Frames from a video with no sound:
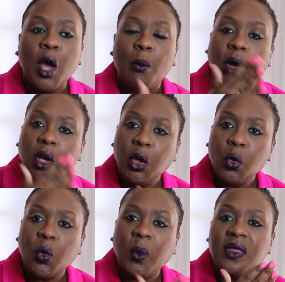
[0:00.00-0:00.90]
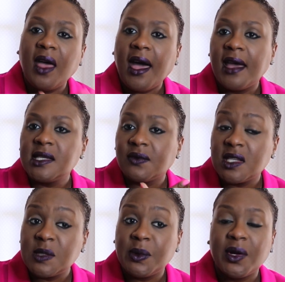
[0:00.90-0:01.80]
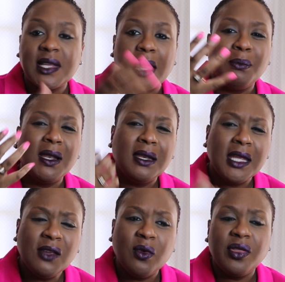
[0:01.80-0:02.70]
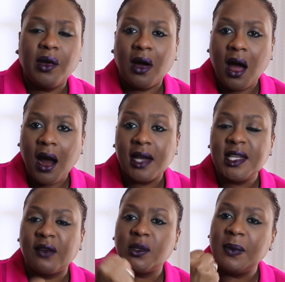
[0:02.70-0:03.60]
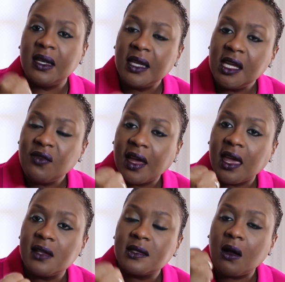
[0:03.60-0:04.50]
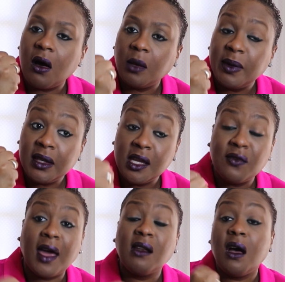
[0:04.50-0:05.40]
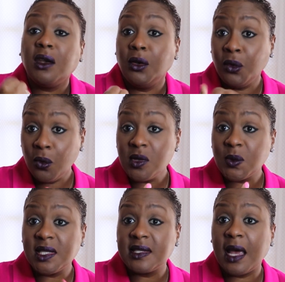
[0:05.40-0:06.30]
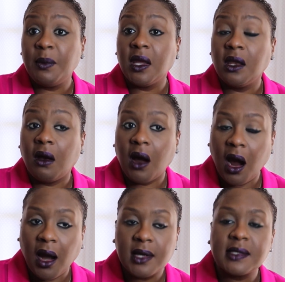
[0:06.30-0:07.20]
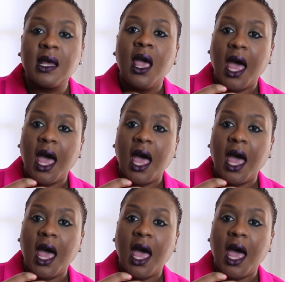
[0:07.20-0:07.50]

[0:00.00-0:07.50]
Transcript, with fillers: But look with the eyes of the Spirit and believe with your heart. You have to believe against all belief. And God knows what is happening in our hearts.